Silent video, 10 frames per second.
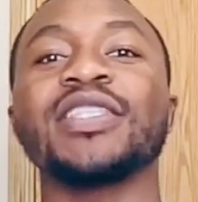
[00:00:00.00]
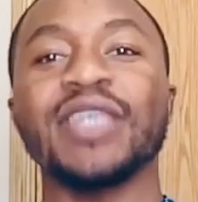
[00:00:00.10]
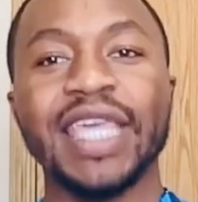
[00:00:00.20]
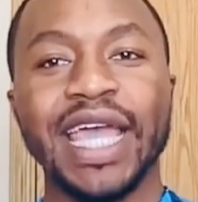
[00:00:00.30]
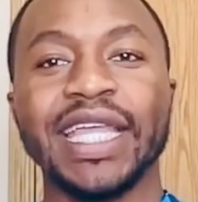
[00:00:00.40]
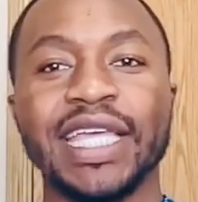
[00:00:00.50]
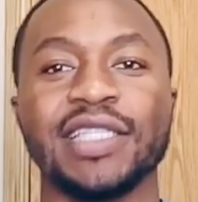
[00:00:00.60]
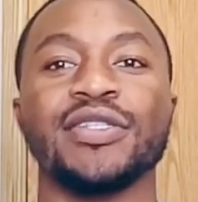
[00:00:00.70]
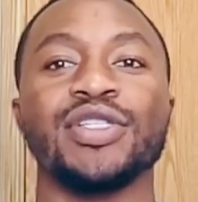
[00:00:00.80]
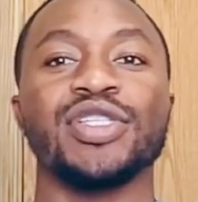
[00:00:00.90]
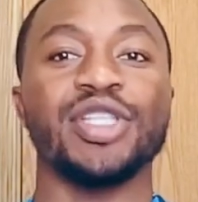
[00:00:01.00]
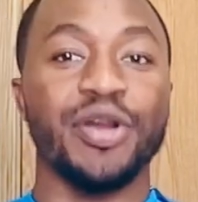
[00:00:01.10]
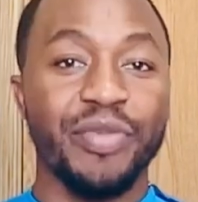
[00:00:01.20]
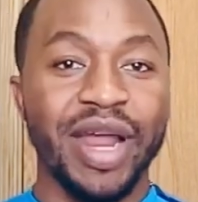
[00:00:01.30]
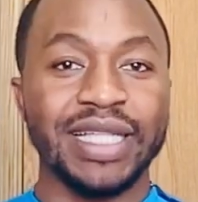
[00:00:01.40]
to get into to
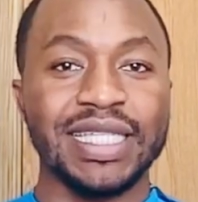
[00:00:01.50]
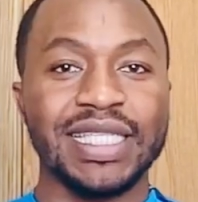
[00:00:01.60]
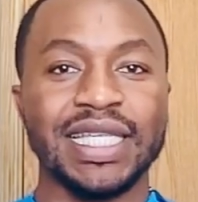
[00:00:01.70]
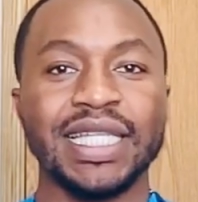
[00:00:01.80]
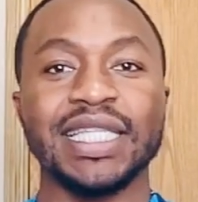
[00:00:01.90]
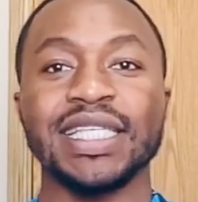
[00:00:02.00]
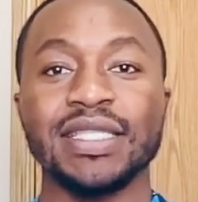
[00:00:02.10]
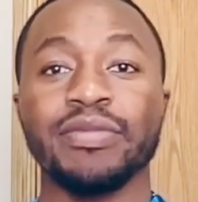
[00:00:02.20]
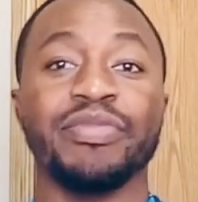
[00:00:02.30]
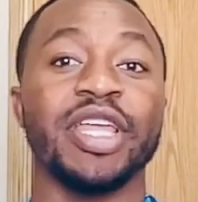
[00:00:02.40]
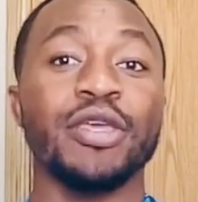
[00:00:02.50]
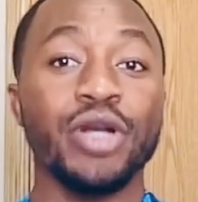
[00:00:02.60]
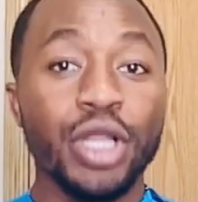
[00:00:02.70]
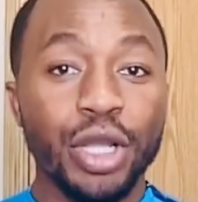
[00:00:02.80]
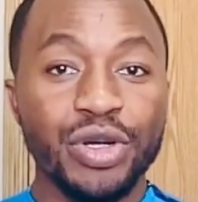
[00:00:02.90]
start practicing this will bring you
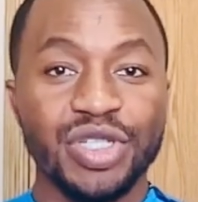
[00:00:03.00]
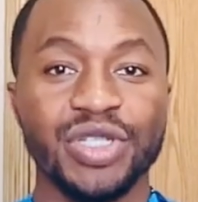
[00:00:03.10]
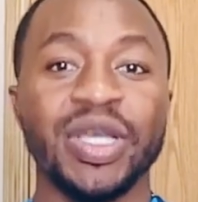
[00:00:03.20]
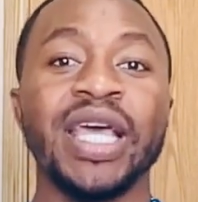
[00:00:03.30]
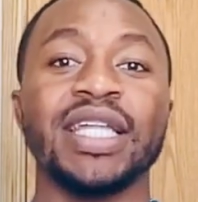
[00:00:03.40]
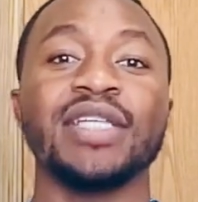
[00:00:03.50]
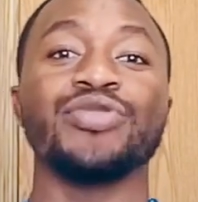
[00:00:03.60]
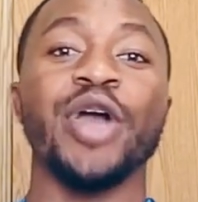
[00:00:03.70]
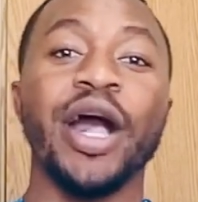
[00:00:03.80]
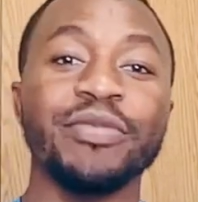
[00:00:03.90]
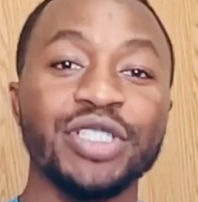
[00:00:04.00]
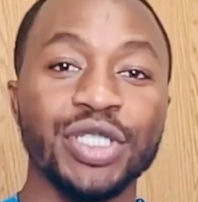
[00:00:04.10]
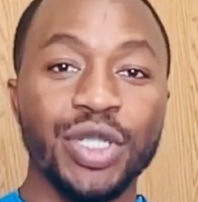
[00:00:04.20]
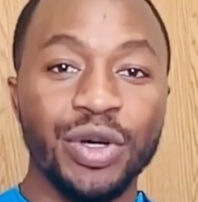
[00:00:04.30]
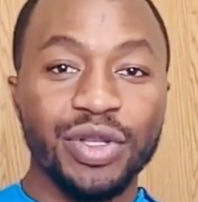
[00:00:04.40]
closer this will help you
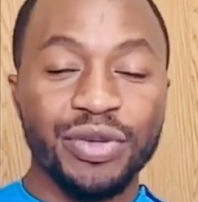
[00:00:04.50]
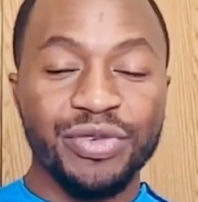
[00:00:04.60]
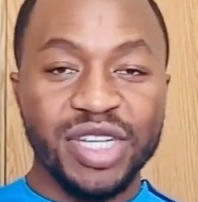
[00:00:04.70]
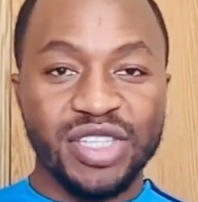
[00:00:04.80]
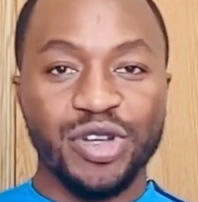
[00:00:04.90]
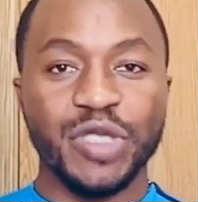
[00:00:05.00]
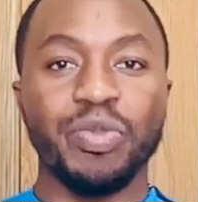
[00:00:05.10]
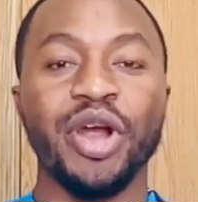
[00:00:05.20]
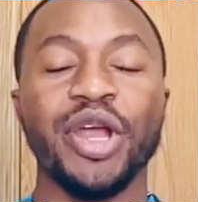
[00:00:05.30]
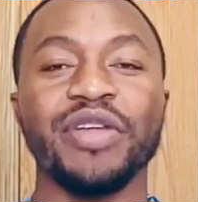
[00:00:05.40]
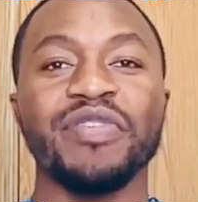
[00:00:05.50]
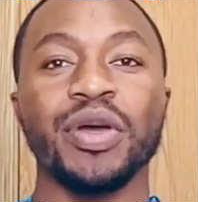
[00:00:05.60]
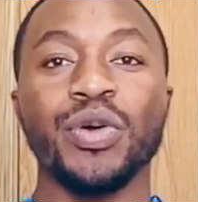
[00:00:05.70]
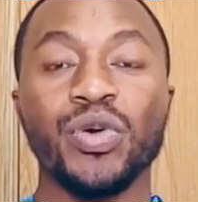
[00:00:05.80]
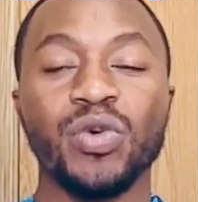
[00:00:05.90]
to know the research part of
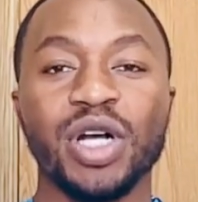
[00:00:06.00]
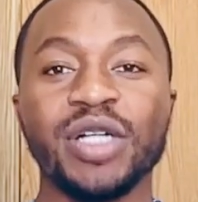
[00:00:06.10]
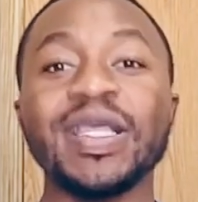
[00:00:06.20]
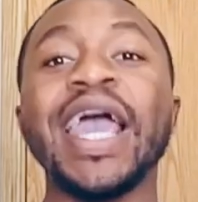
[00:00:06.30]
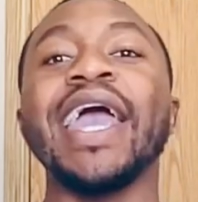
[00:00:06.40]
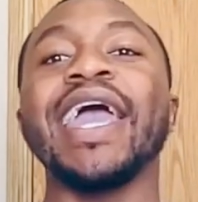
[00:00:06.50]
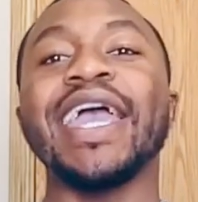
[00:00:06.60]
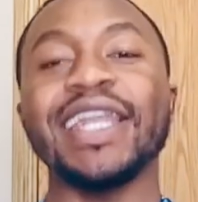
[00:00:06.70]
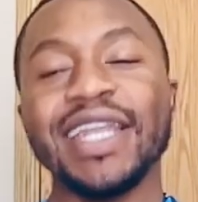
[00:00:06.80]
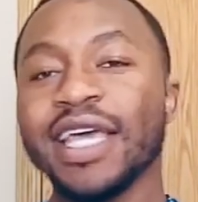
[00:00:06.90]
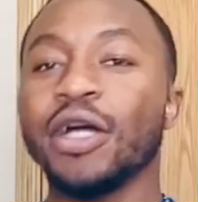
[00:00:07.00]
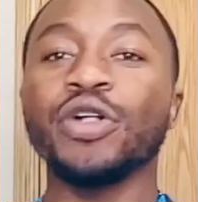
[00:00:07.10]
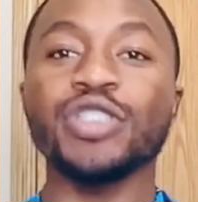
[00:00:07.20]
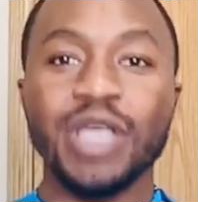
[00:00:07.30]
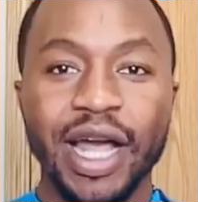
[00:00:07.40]
the whole world and then
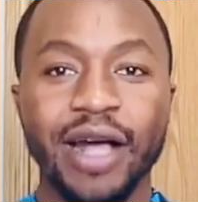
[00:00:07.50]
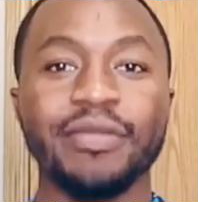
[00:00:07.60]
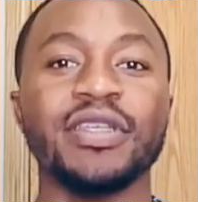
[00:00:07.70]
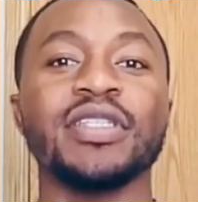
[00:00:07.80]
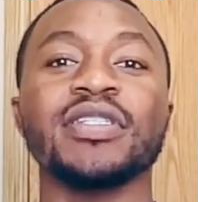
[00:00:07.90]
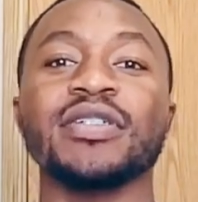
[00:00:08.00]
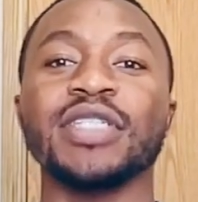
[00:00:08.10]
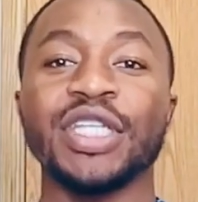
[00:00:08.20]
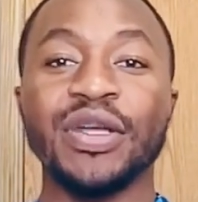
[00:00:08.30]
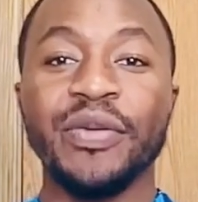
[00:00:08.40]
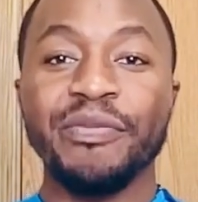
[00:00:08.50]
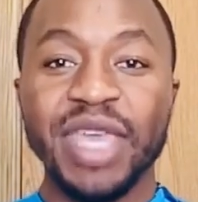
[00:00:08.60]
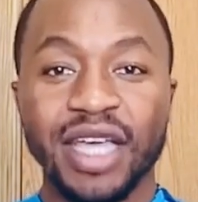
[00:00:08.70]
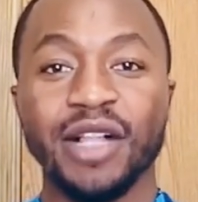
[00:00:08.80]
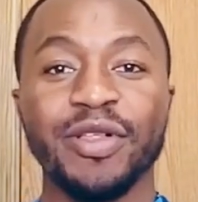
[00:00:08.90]
also help you to you know
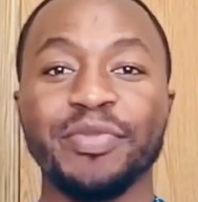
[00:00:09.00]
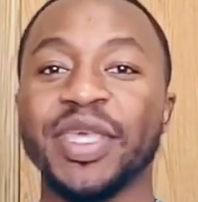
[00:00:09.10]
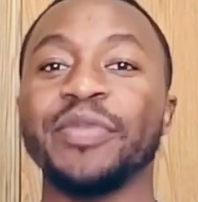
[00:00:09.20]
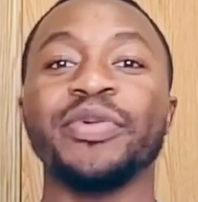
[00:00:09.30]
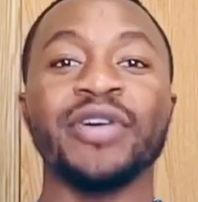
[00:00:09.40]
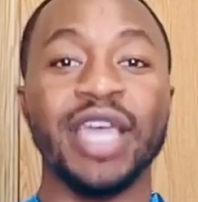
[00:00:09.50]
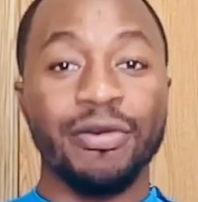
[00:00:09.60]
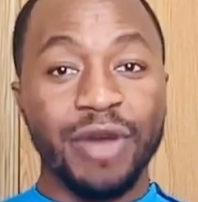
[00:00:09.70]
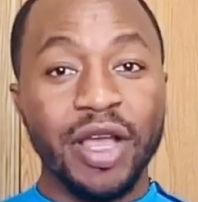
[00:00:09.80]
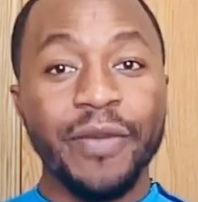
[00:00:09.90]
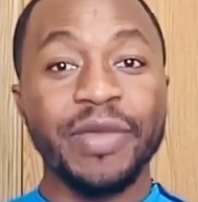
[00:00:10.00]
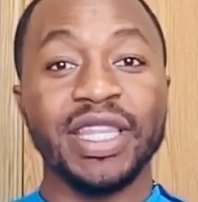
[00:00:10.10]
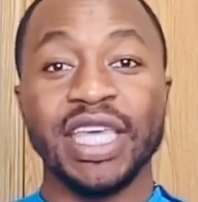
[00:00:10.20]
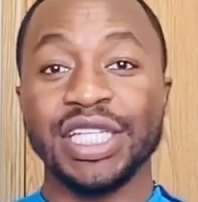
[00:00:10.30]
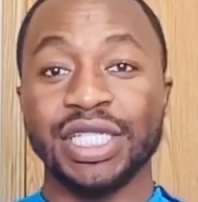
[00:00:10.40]
mingle with people get
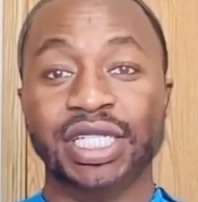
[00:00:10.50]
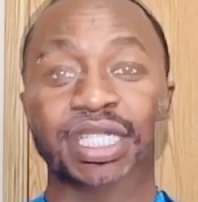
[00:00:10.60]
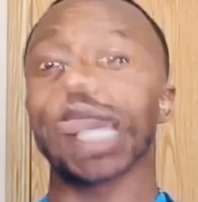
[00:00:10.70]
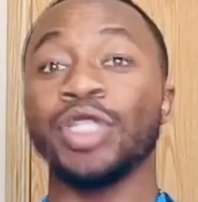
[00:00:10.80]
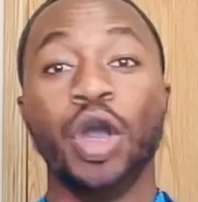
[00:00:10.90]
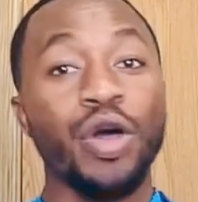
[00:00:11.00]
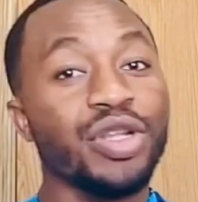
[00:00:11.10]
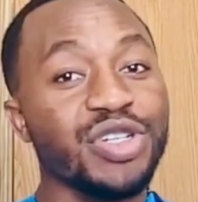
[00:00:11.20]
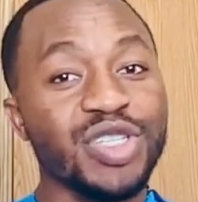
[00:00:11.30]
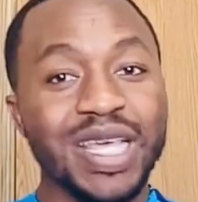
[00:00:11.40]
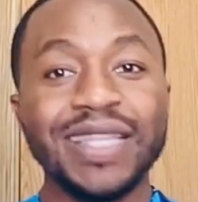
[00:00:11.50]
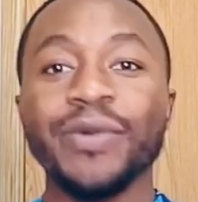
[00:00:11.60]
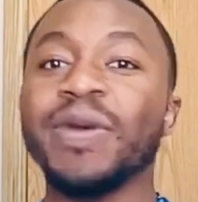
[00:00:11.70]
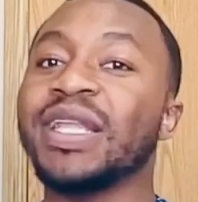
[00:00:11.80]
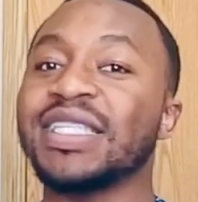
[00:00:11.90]
recommendations understand
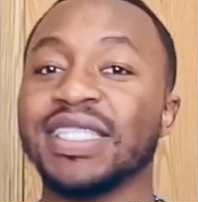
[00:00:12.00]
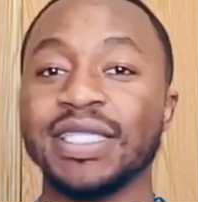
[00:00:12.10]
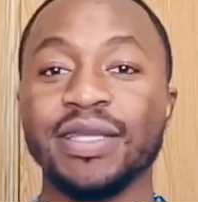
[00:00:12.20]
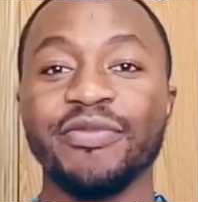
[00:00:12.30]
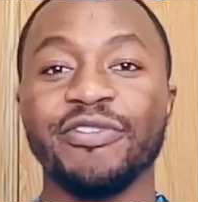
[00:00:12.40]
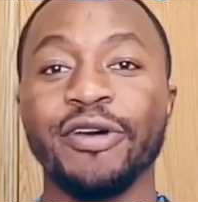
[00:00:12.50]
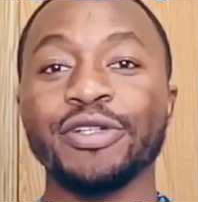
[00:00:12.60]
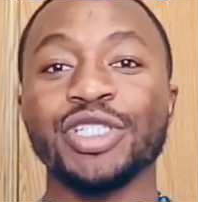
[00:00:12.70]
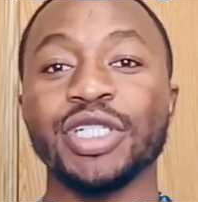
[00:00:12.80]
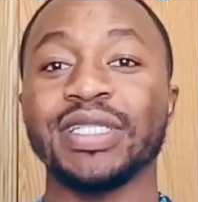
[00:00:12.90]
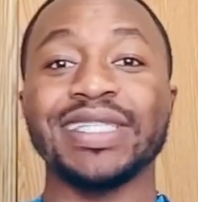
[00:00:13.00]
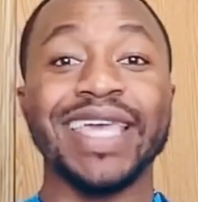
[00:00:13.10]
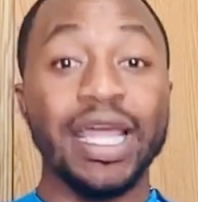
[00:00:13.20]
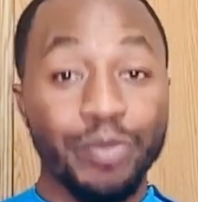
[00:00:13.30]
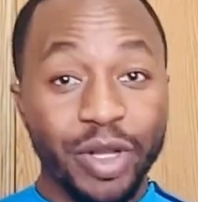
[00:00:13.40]
the way the system functions
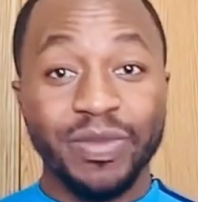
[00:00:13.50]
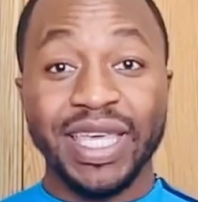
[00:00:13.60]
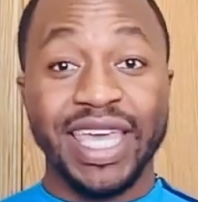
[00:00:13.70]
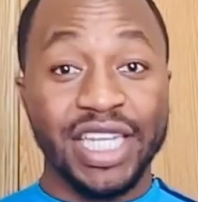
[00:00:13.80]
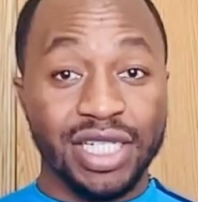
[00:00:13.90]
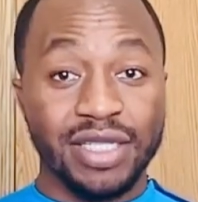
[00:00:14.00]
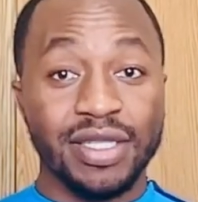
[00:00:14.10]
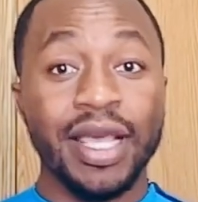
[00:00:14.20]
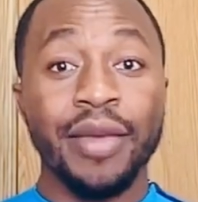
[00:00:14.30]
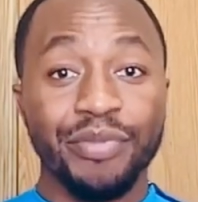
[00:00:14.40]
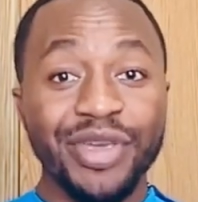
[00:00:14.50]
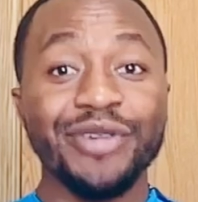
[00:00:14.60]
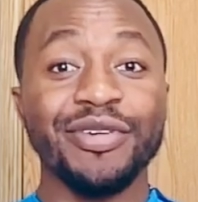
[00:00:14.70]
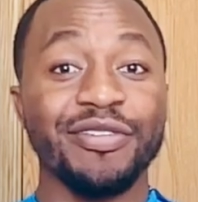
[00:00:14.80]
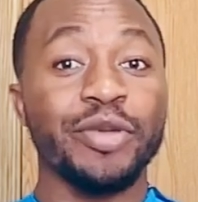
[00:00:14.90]
get publications peer
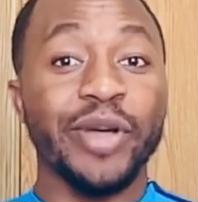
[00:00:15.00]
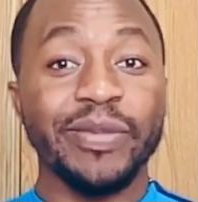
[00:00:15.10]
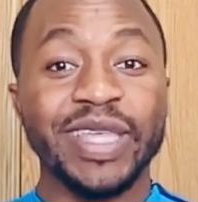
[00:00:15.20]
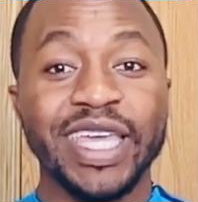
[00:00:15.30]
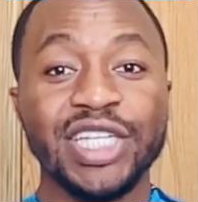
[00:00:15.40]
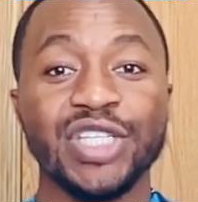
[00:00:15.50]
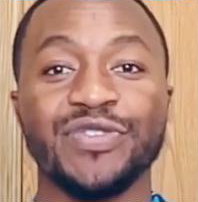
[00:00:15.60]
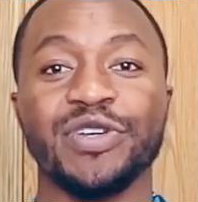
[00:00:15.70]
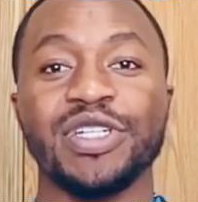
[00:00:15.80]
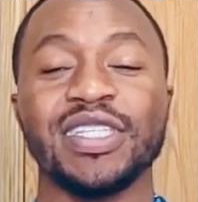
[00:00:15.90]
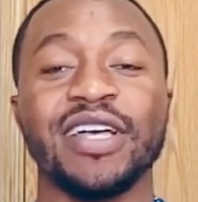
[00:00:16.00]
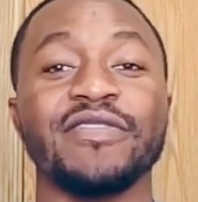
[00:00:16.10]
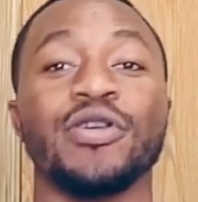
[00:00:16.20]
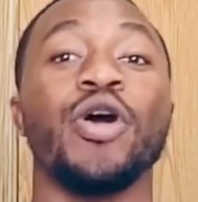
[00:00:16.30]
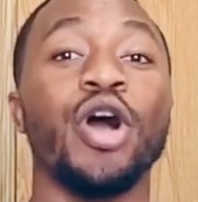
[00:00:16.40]
review publications for yourself
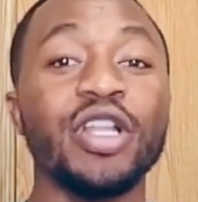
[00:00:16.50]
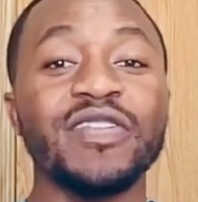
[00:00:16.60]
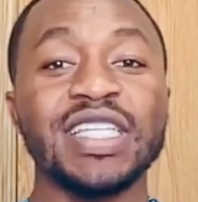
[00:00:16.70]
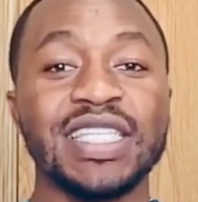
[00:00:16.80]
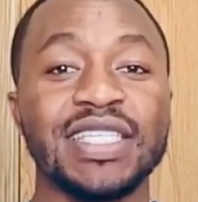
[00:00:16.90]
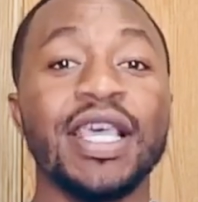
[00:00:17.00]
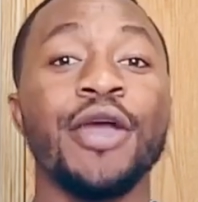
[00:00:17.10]
so all of this is